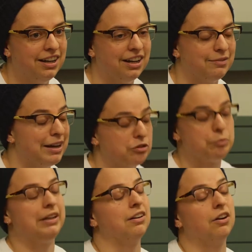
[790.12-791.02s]
um, ever
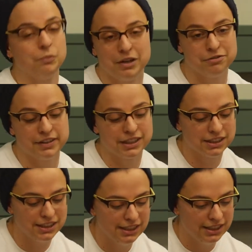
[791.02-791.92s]
been on
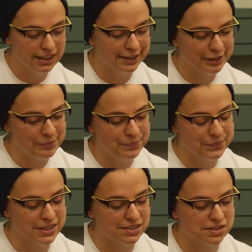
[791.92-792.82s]
welfare um,
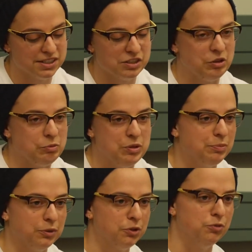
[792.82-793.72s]
is listening to the
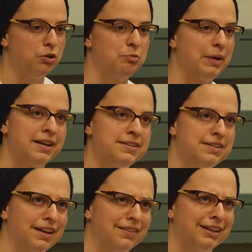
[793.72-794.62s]
people who know
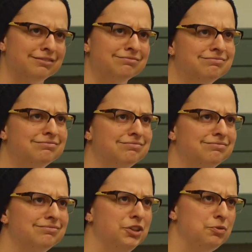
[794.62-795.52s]
best and then
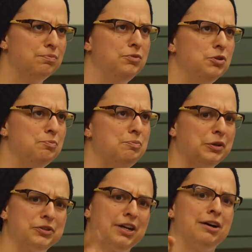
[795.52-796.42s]
you you
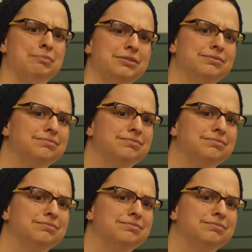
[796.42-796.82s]
build up